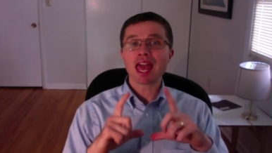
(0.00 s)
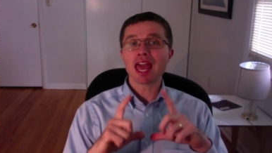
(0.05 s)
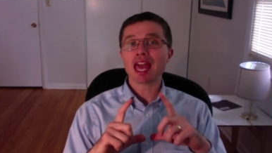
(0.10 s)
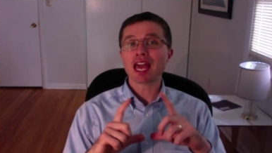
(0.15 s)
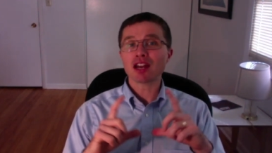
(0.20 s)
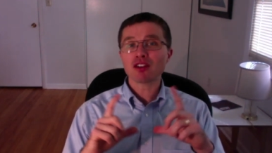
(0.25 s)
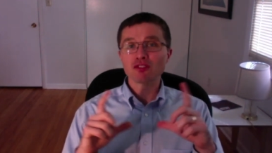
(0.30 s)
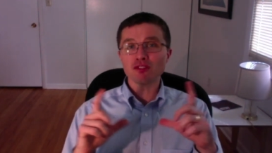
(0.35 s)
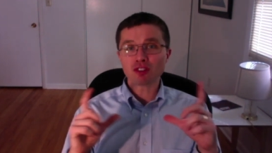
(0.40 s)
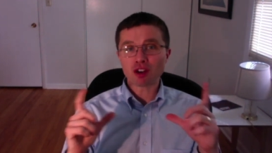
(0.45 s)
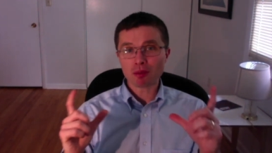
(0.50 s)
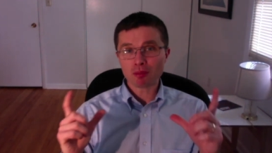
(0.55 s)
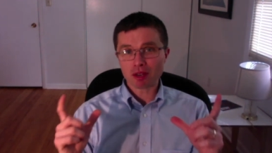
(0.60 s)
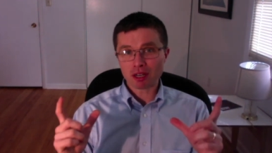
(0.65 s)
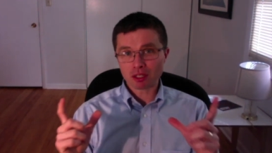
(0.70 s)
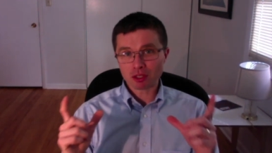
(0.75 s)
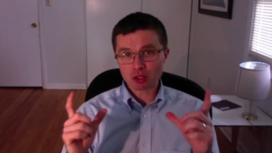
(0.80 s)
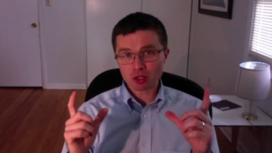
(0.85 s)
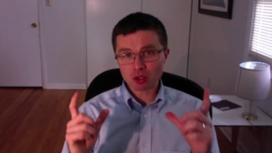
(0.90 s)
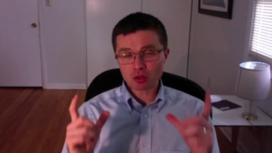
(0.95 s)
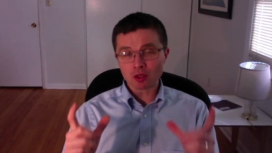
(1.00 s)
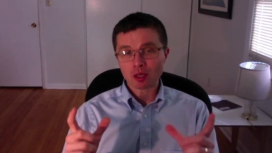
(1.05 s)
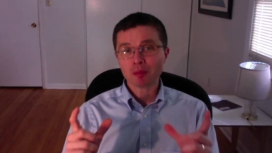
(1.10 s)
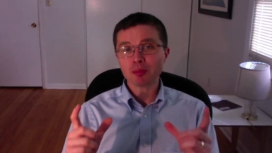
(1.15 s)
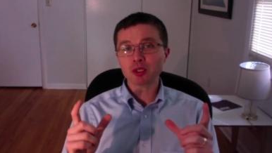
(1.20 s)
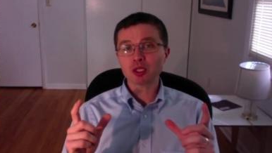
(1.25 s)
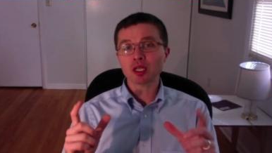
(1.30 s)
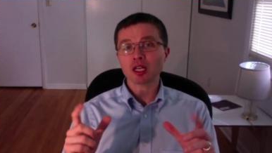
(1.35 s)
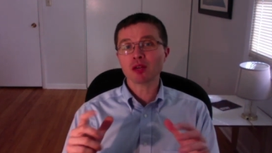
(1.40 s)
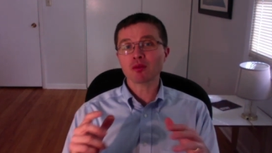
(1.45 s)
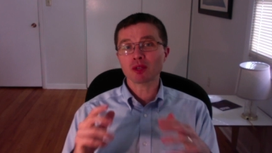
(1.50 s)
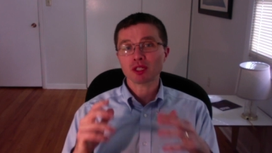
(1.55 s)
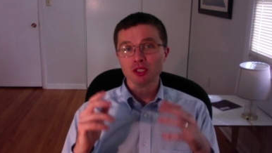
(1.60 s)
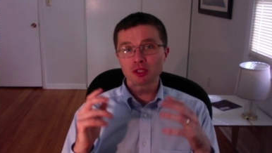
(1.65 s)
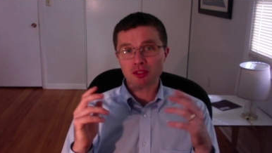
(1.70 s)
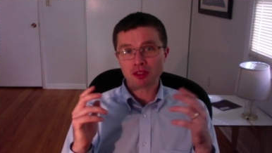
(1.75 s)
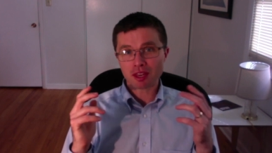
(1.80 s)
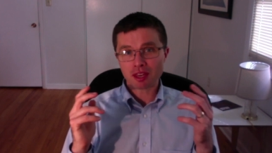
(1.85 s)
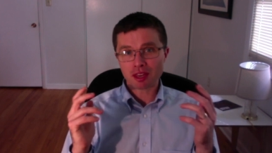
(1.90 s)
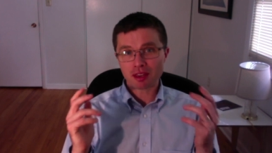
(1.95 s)
and from an inscription
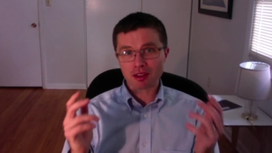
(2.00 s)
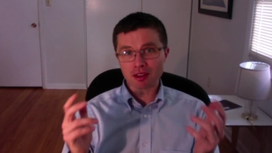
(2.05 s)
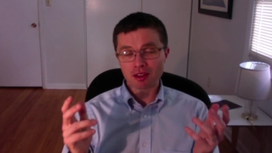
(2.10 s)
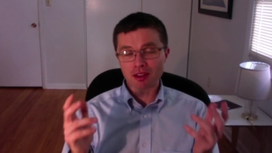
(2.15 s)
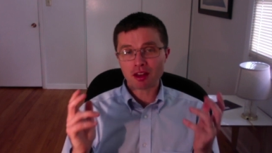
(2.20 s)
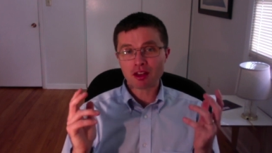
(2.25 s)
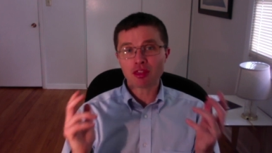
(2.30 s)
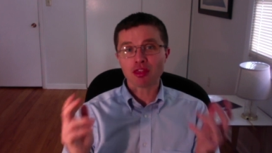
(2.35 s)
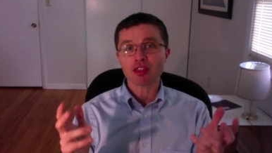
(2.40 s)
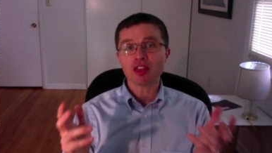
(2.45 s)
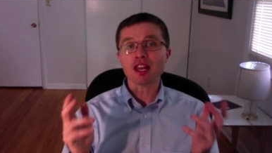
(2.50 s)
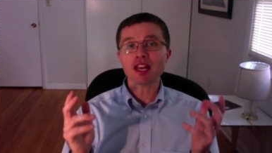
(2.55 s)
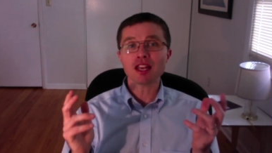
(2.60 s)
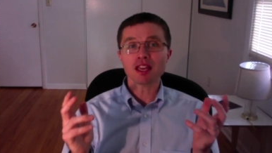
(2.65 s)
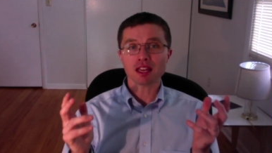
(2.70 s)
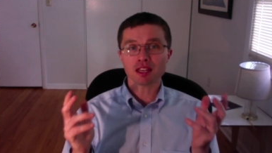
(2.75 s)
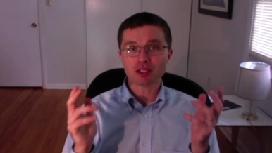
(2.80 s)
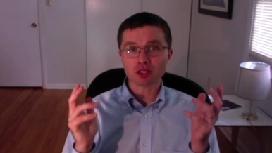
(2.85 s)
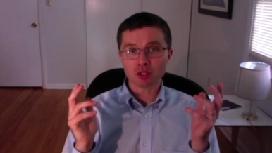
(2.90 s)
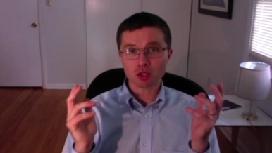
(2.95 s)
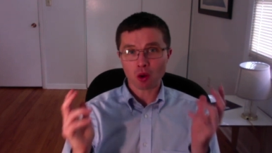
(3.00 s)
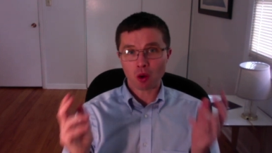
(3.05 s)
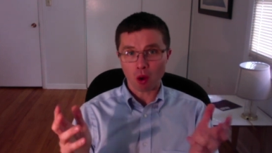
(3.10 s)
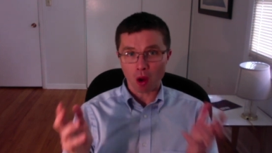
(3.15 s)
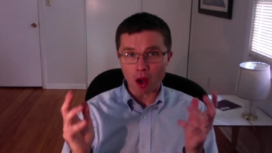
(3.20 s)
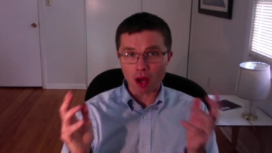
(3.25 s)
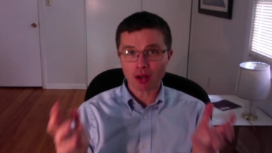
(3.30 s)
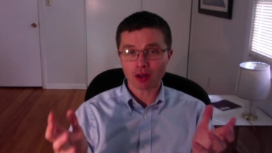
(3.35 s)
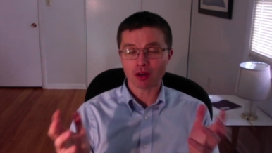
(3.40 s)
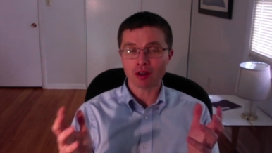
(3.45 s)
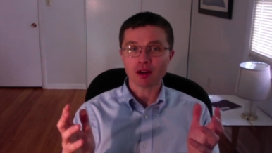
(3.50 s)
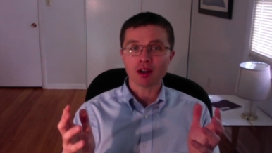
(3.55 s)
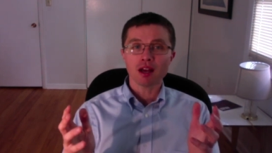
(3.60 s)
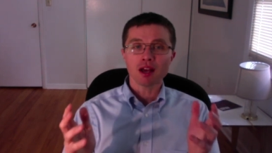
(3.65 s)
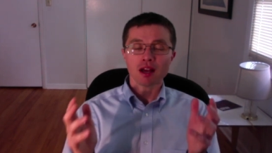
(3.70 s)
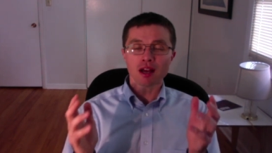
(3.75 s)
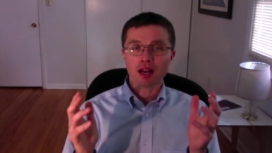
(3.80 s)
which the Athenians honor